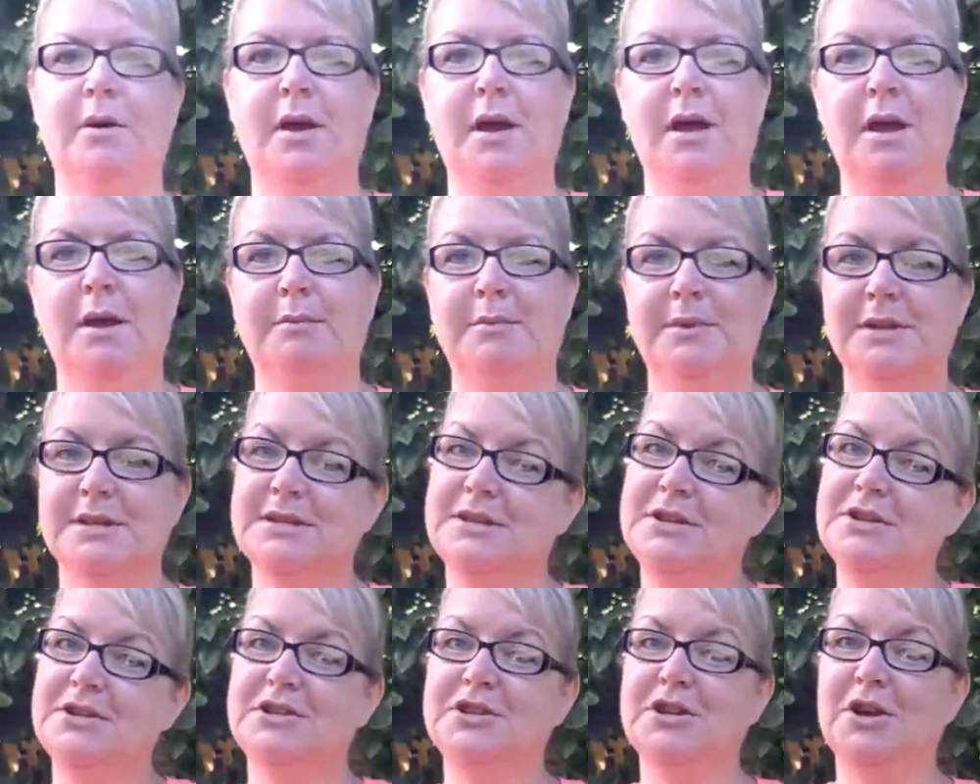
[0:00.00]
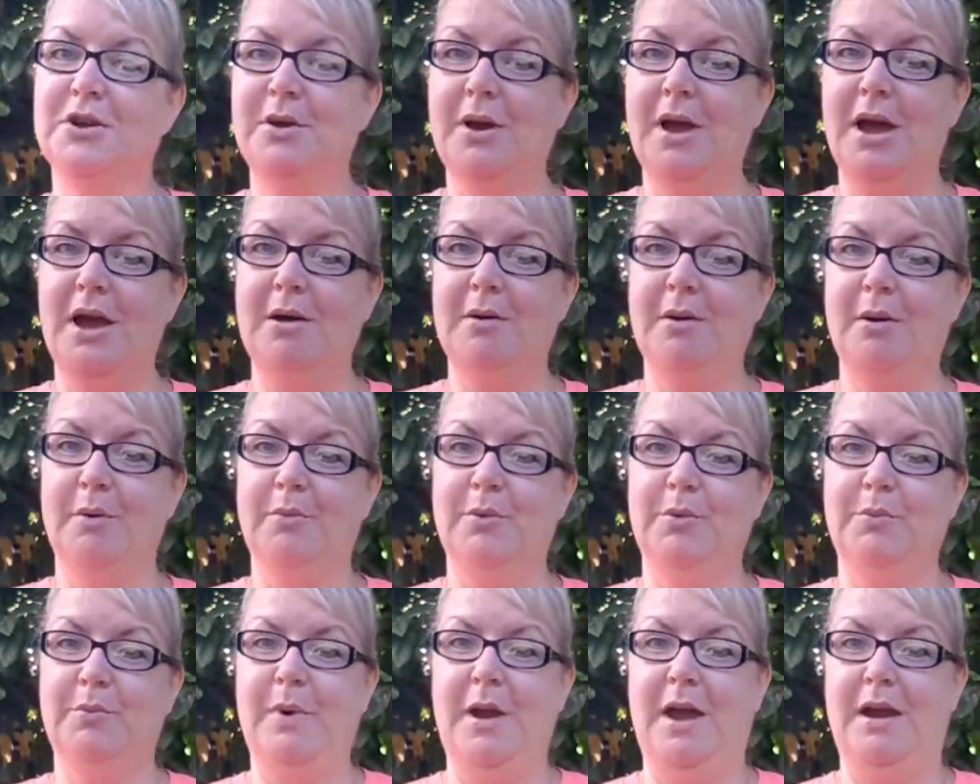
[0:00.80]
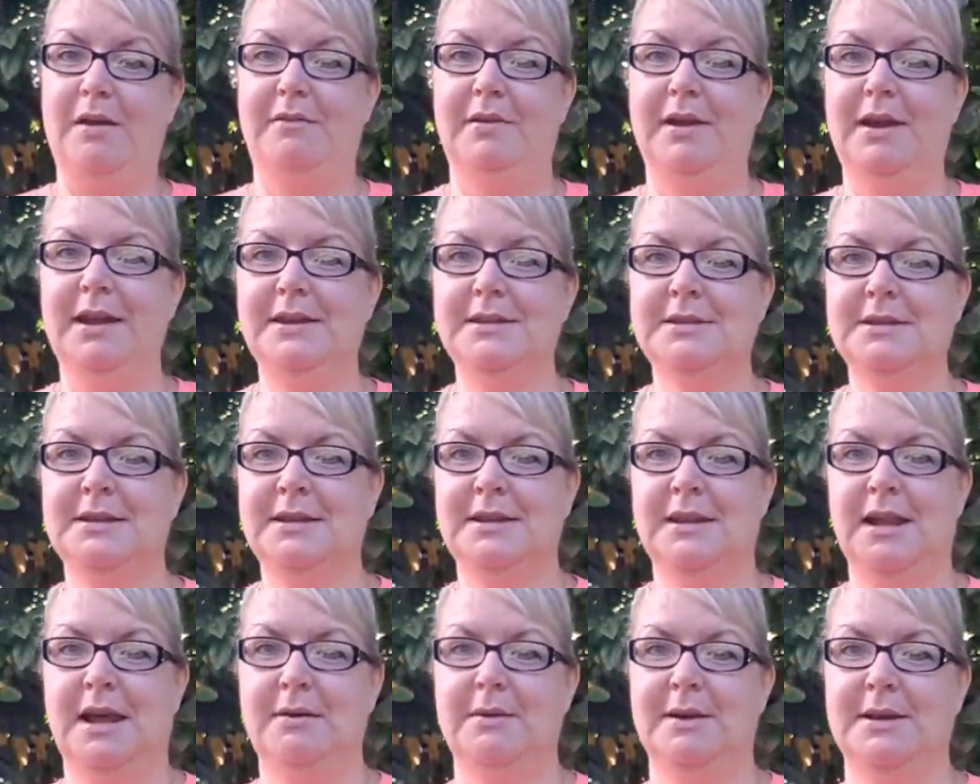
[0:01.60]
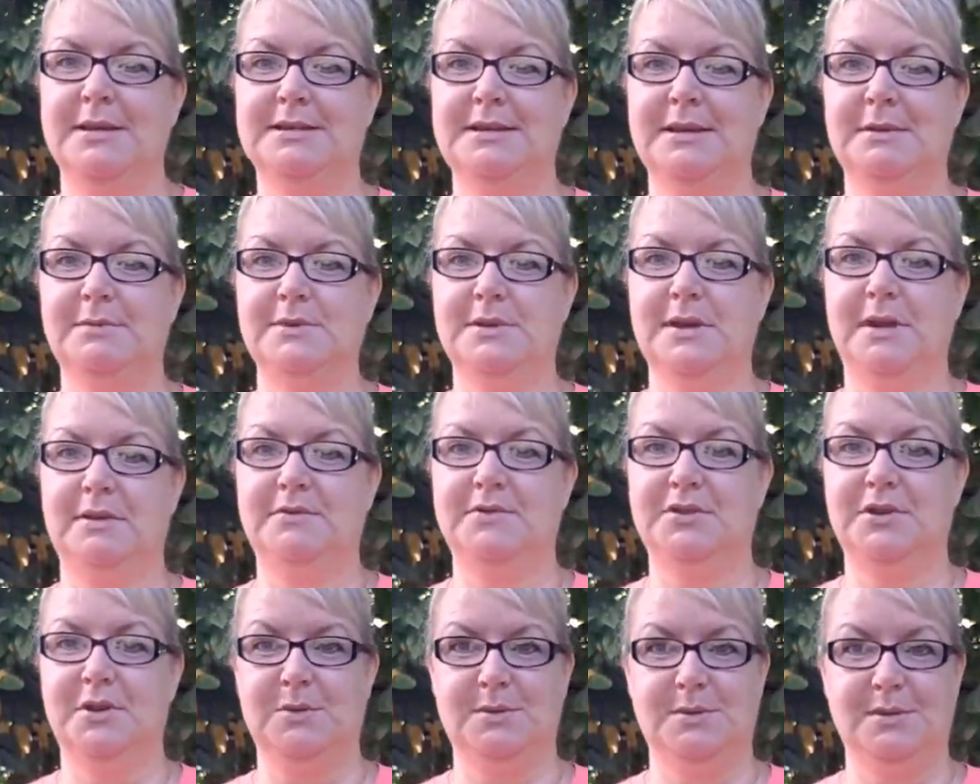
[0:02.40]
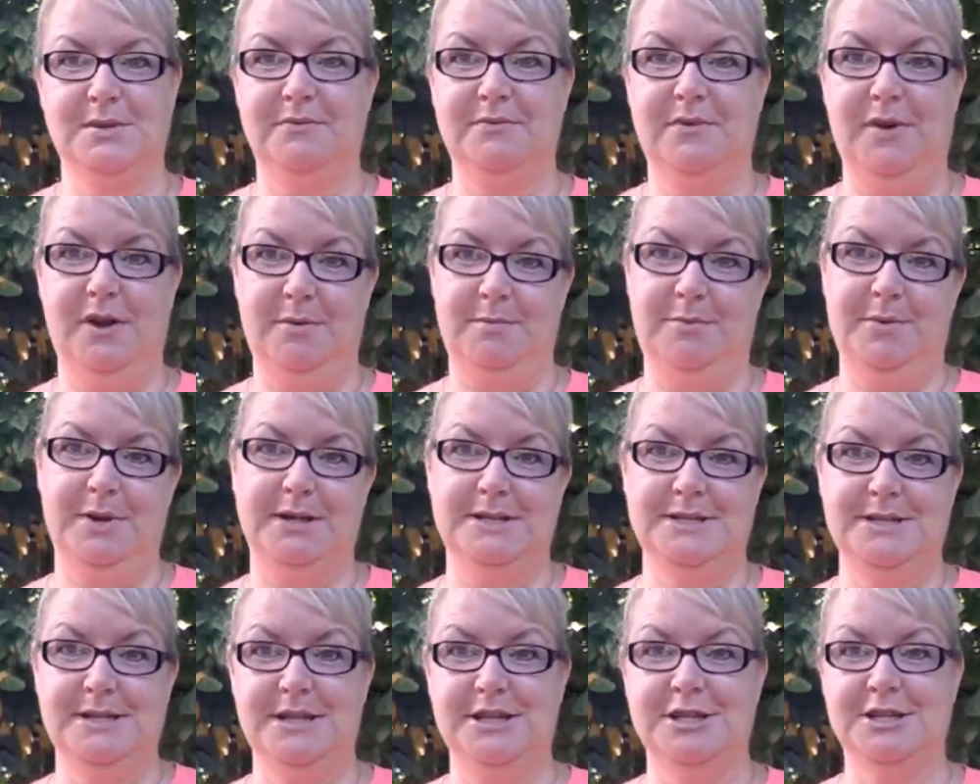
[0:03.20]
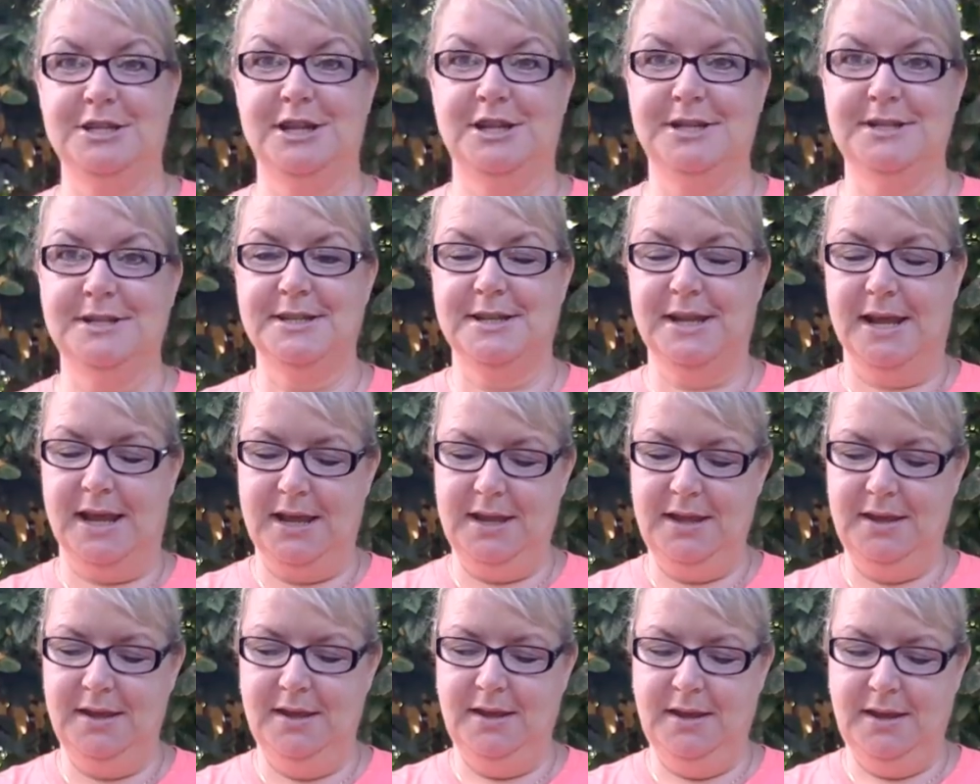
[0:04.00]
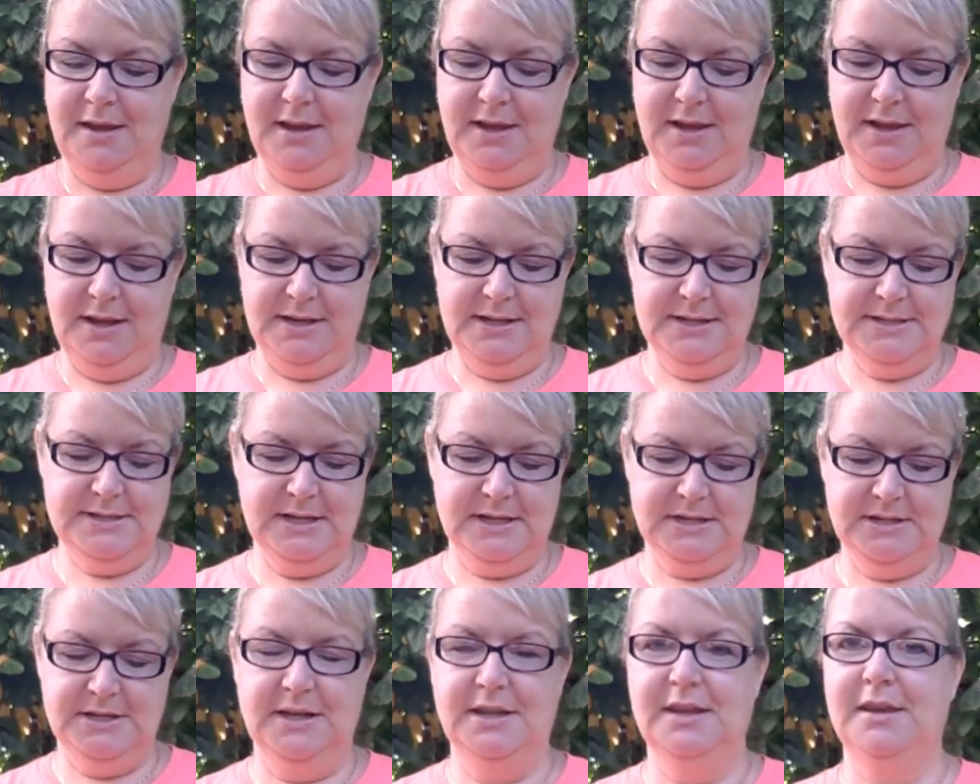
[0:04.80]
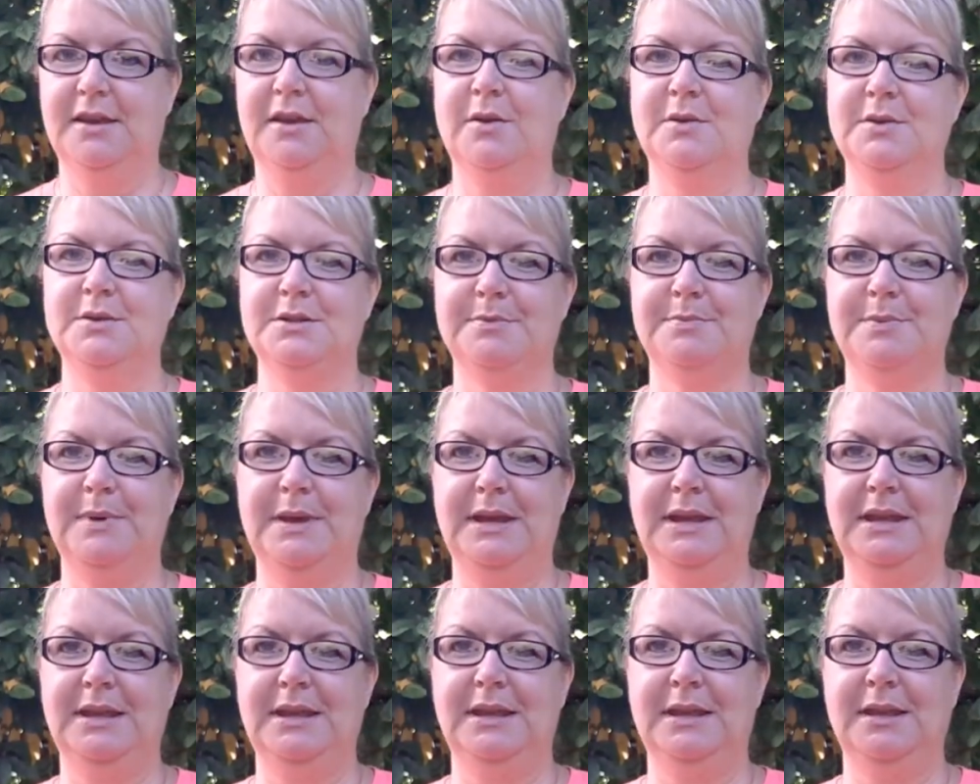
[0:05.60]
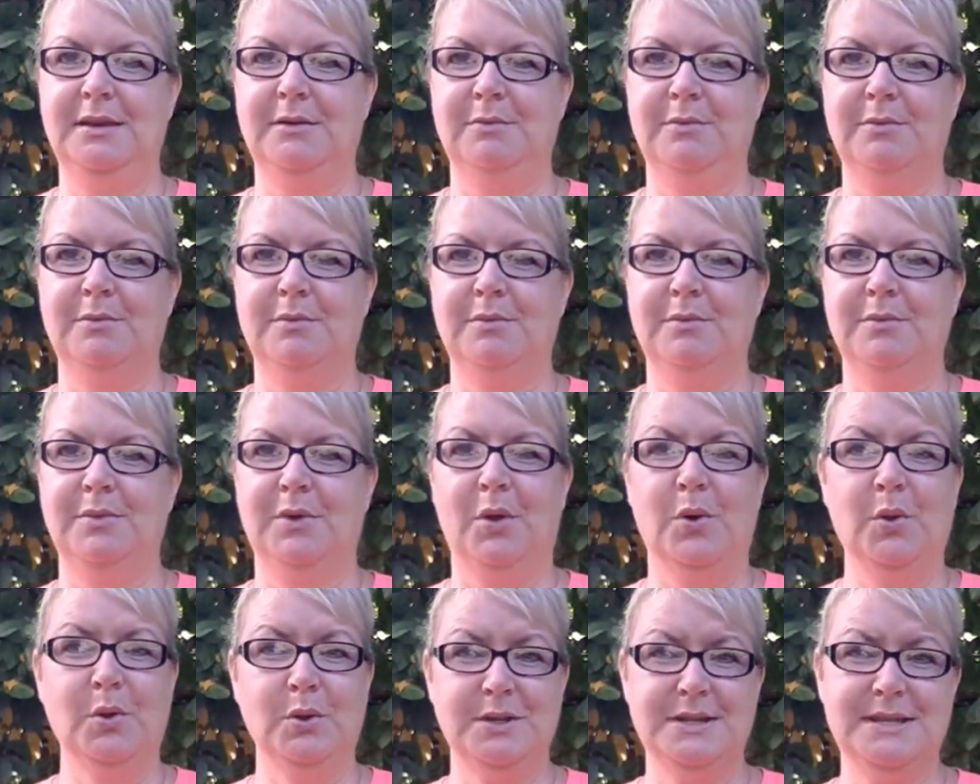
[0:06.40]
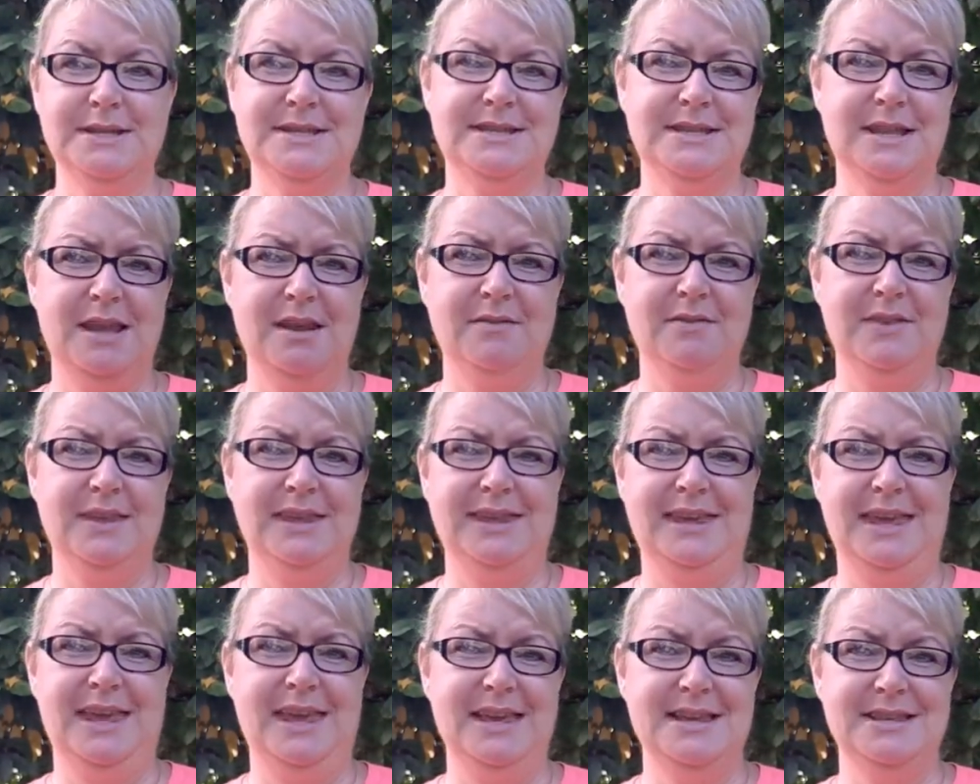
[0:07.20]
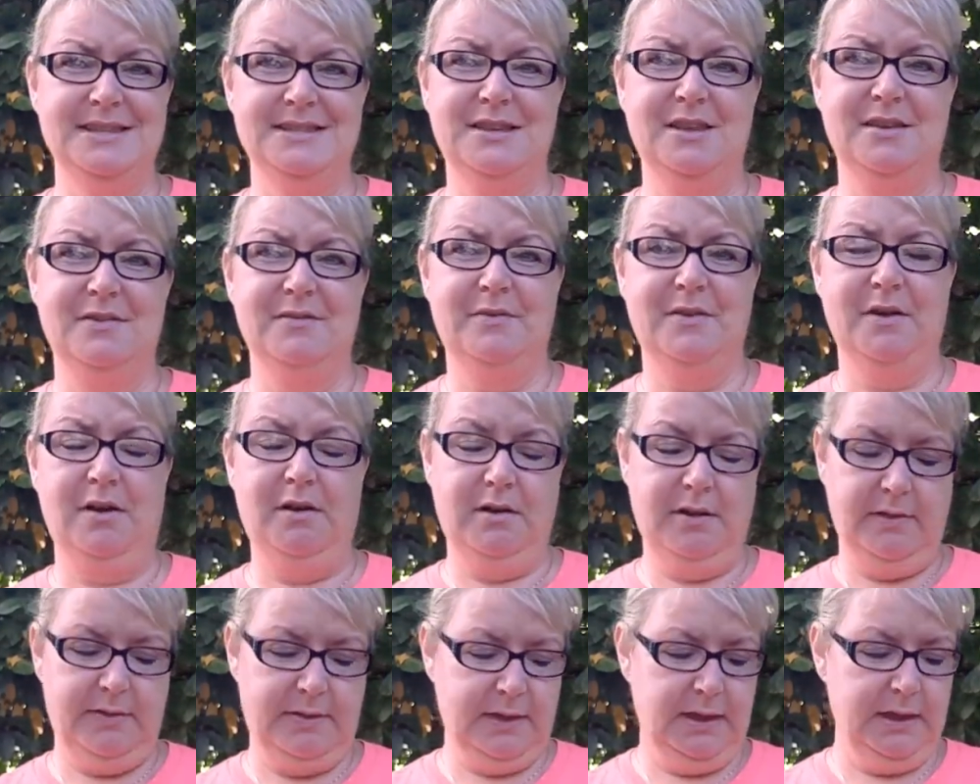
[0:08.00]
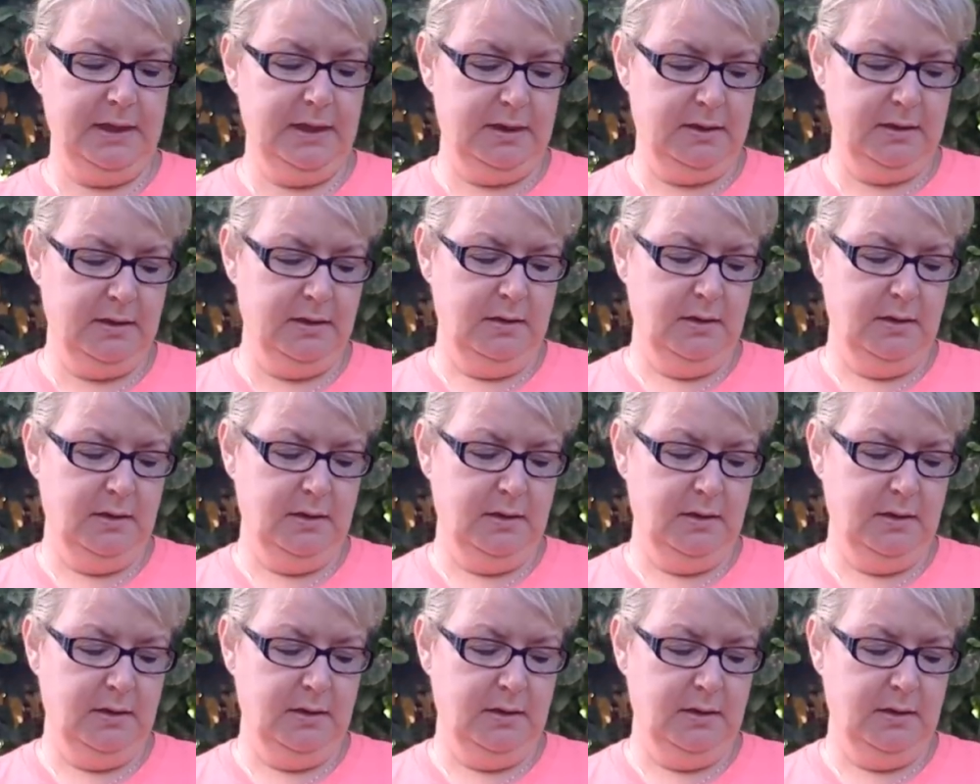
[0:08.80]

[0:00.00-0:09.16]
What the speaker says: I'm just going to show you how I would wear it. Now, I seem to have chosen a very bright t-shirt today. It is actually going to be the hottest day of the year so far, I think.